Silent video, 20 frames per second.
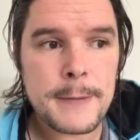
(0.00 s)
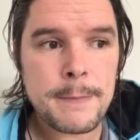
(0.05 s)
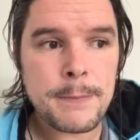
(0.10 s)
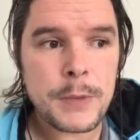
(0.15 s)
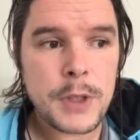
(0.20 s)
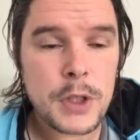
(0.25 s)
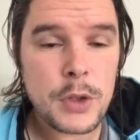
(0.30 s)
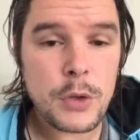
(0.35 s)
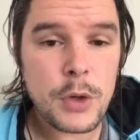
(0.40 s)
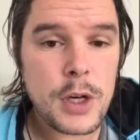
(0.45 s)

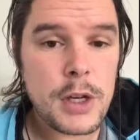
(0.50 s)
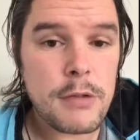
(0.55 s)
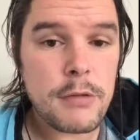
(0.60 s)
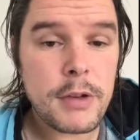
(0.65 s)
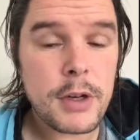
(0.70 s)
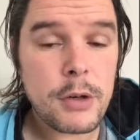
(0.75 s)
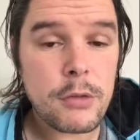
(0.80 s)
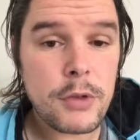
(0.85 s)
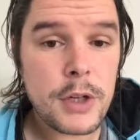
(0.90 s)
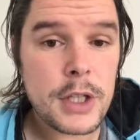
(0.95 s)
Is there any
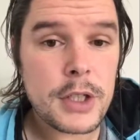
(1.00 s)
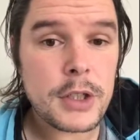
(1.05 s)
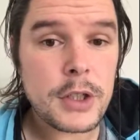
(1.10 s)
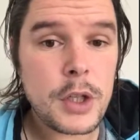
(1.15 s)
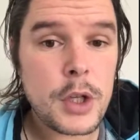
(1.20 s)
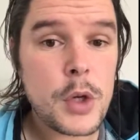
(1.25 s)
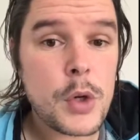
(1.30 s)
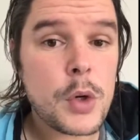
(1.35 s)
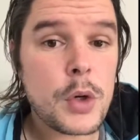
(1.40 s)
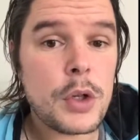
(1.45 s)
real reason that
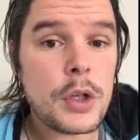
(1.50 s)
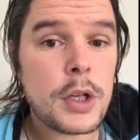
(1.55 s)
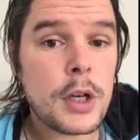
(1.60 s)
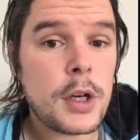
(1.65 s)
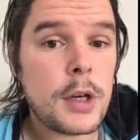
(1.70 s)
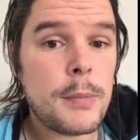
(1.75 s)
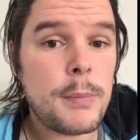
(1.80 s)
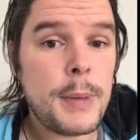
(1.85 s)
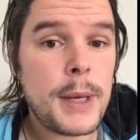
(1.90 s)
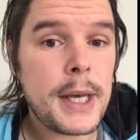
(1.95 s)
you couldn't go to
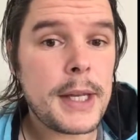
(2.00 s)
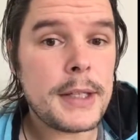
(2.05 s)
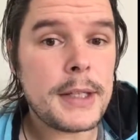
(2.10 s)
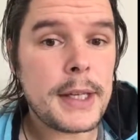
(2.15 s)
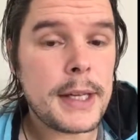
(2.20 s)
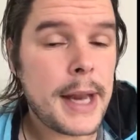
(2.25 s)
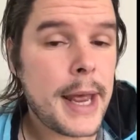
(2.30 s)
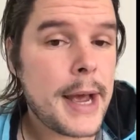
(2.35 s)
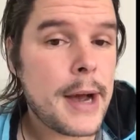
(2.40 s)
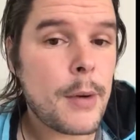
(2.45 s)
bed
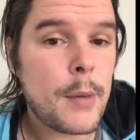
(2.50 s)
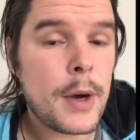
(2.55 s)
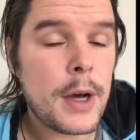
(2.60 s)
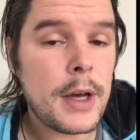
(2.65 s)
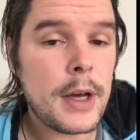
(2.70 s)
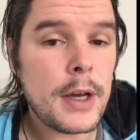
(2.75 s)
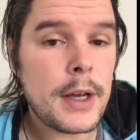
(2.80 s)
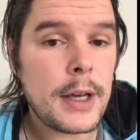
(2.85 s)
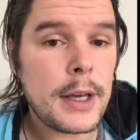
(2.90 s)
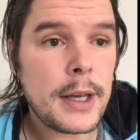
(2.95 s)
an hour
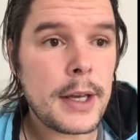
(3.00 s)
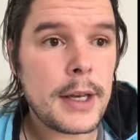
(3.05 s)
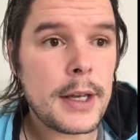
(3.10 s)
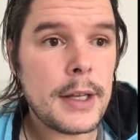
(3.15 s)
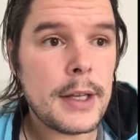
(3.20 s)
earlier?